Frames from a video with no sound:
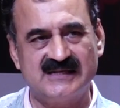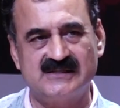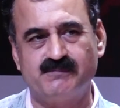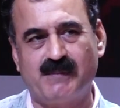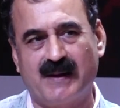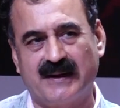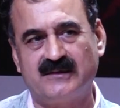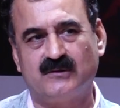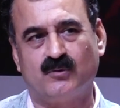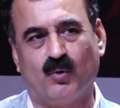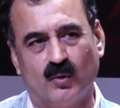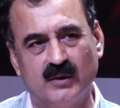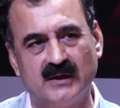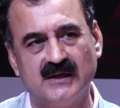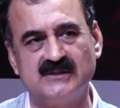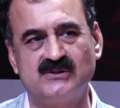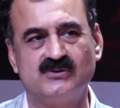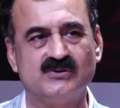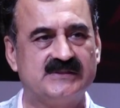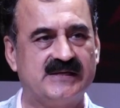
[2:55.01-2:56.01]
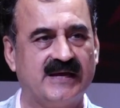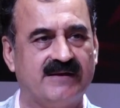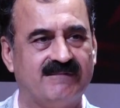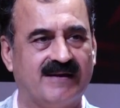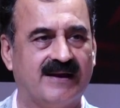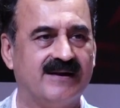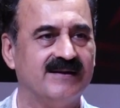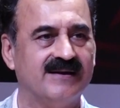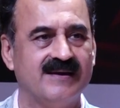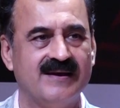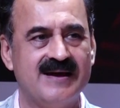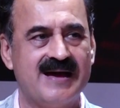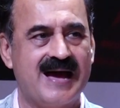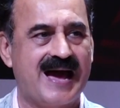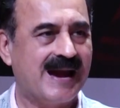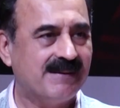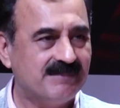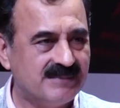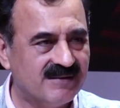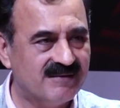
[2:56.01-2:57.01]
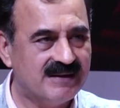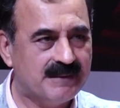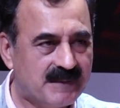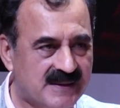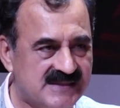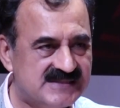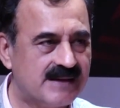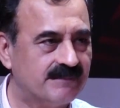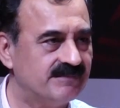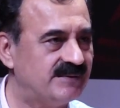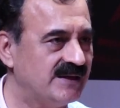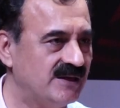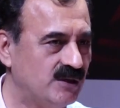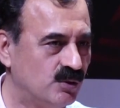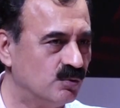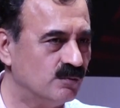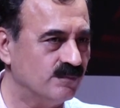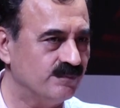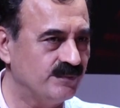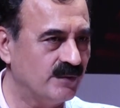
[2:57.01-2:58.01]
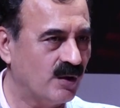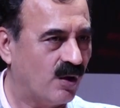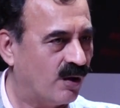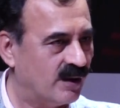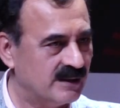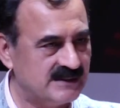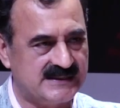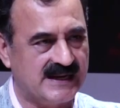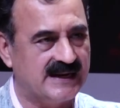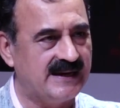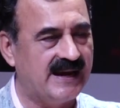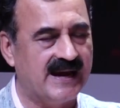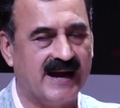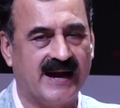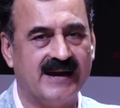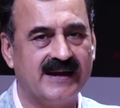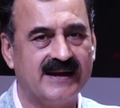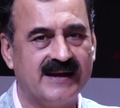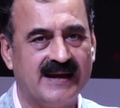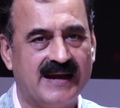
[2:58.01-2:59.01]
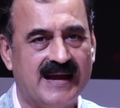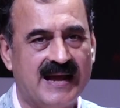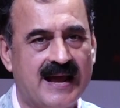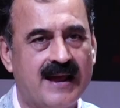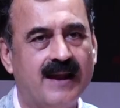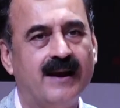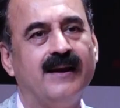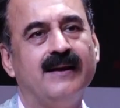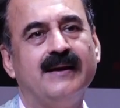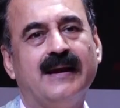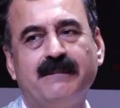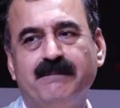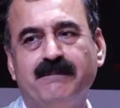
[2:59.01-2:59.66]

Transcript: You can't expect coders to say, well, I'm developing something new on Gen AI.